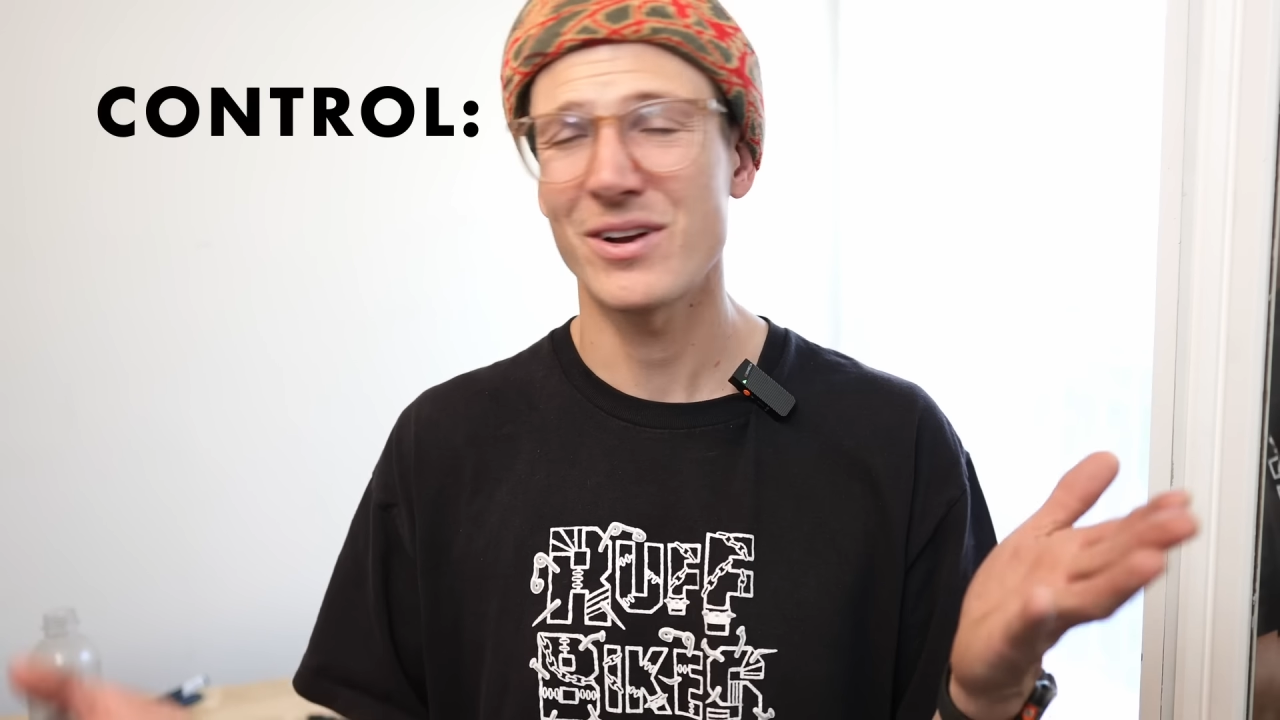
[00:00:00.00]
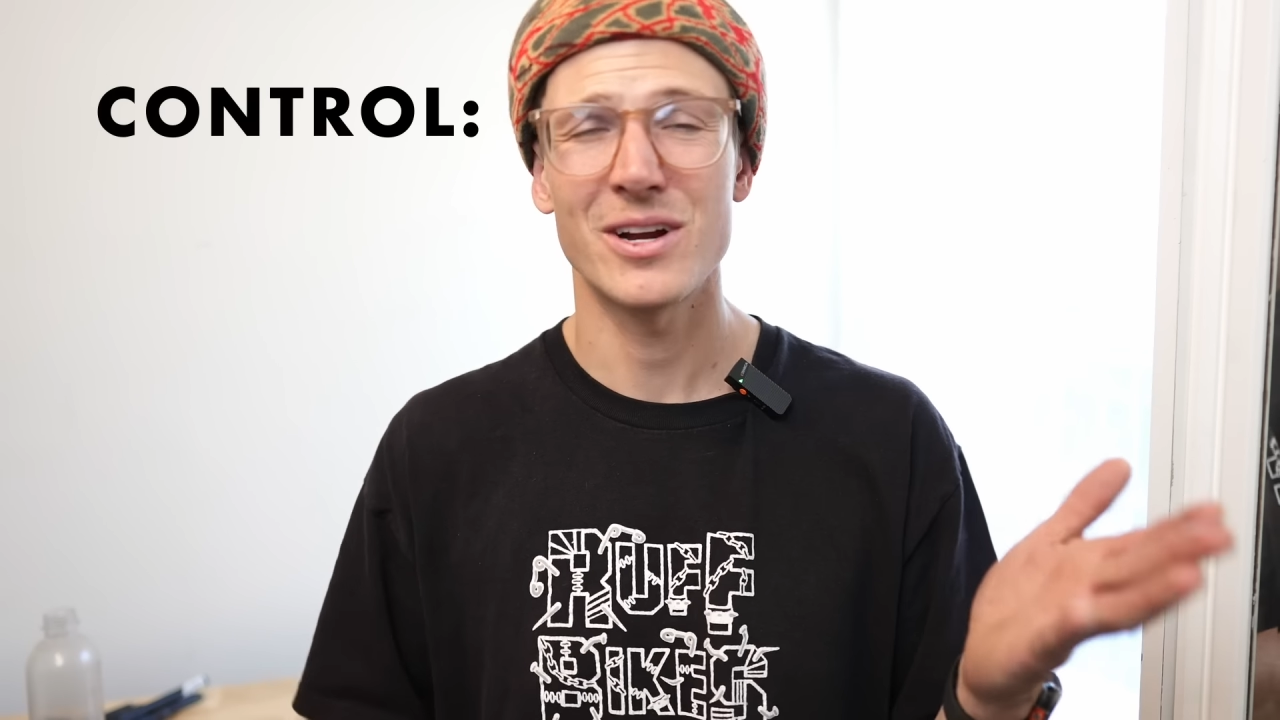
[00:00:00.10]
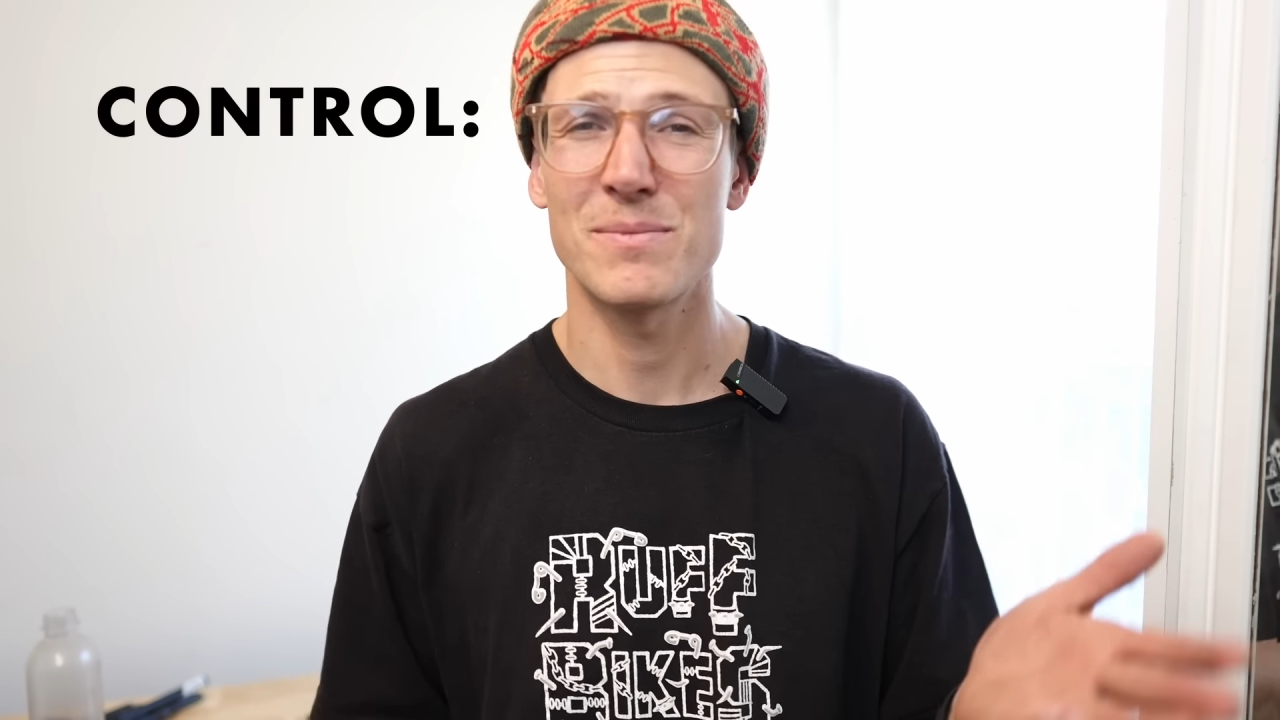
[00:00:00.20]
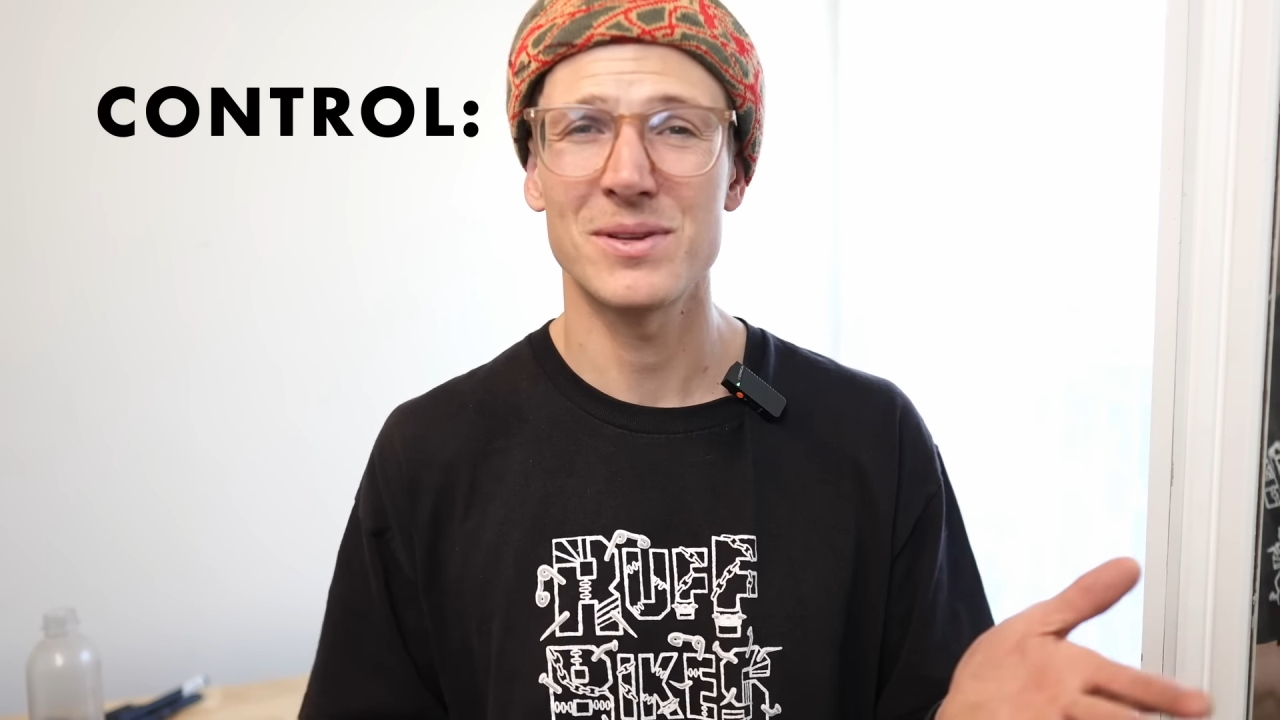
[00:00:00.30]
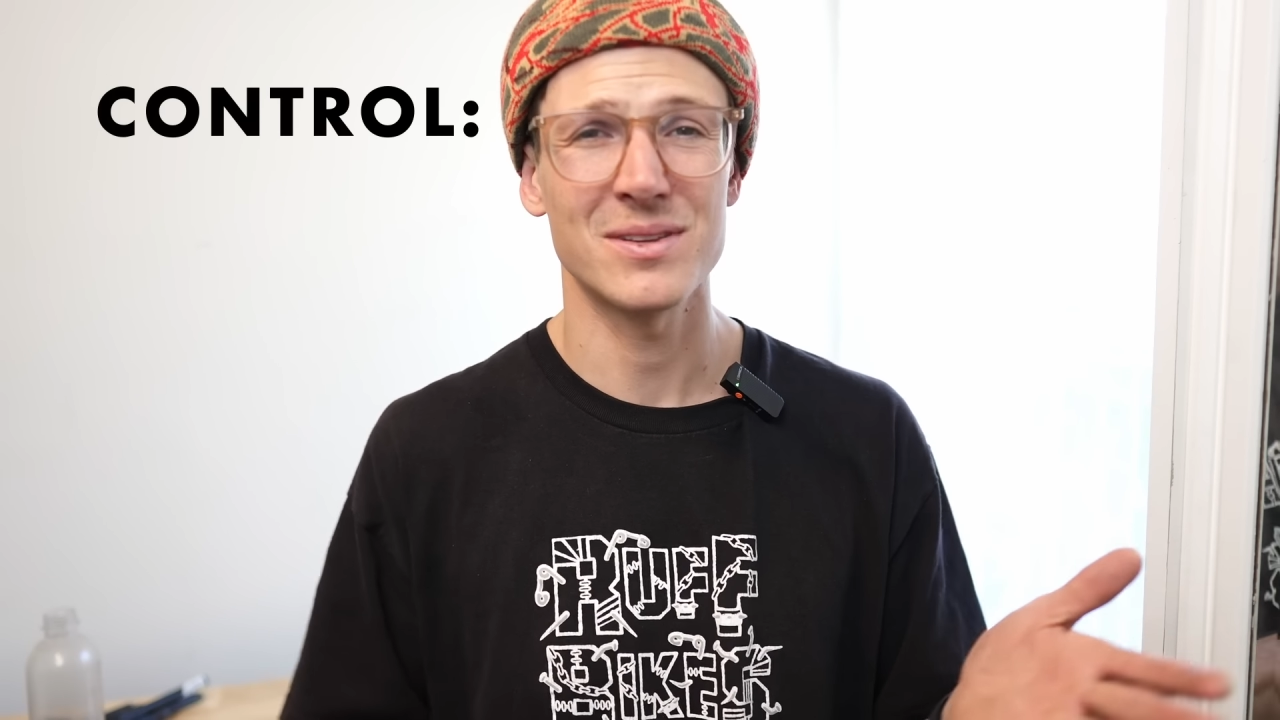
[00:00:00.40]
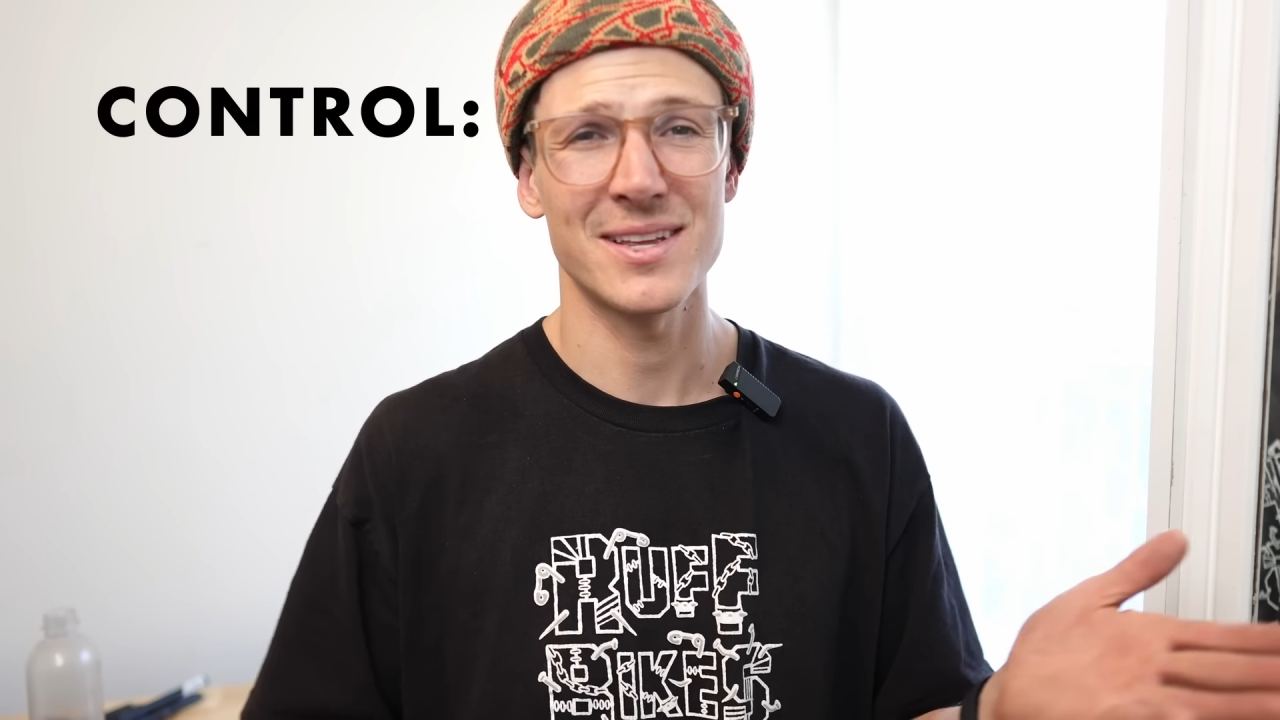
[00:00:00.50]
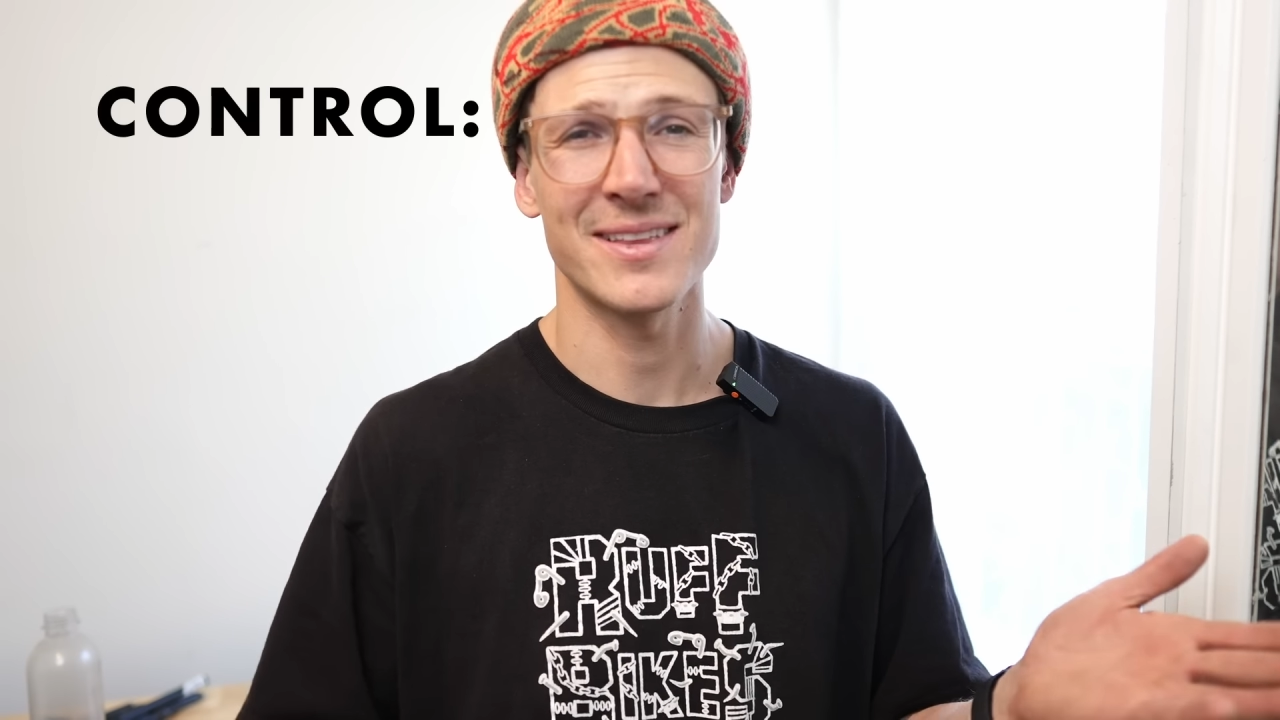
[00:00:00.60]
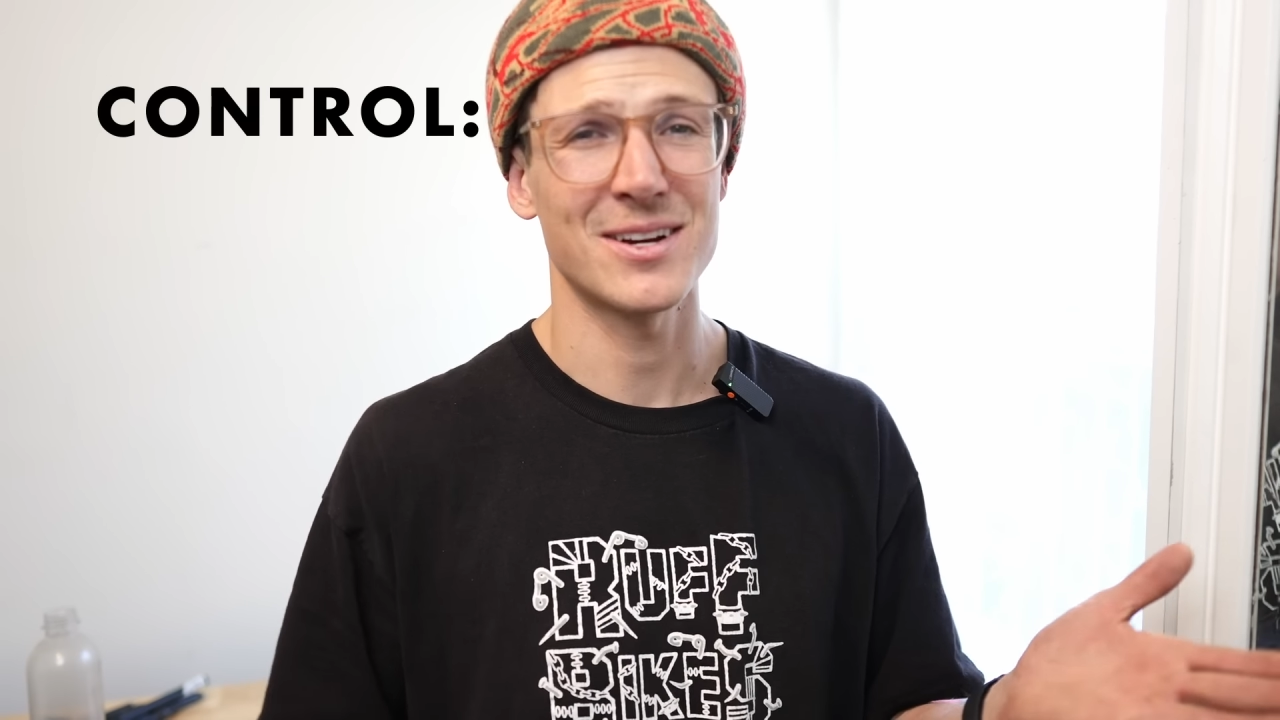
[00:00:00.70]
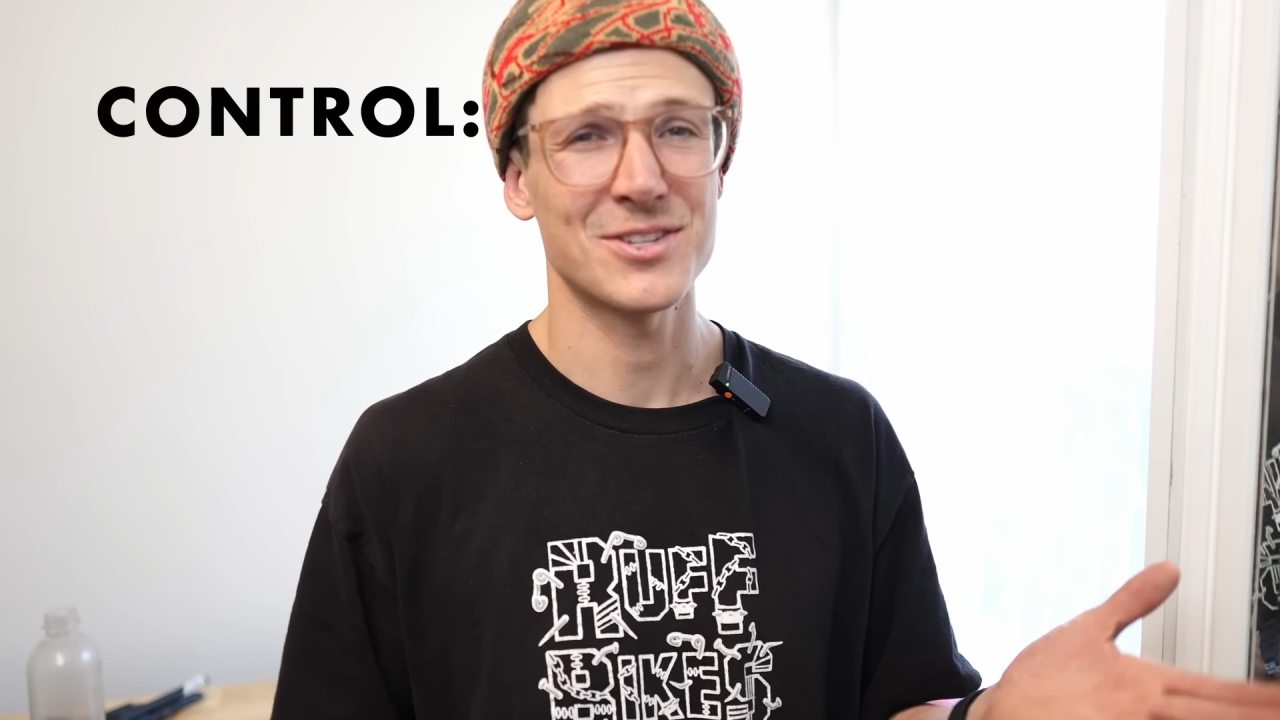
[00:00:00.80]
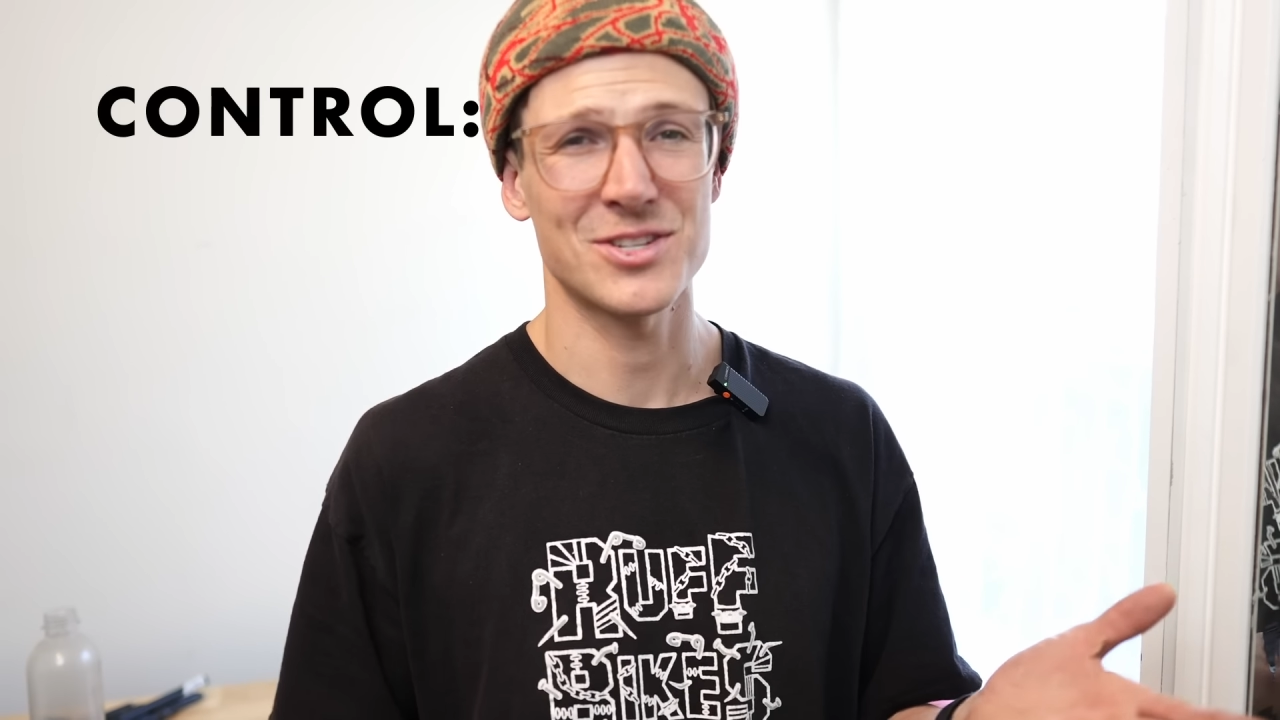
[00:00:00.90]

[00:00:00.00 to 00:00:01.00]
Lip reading: variability there,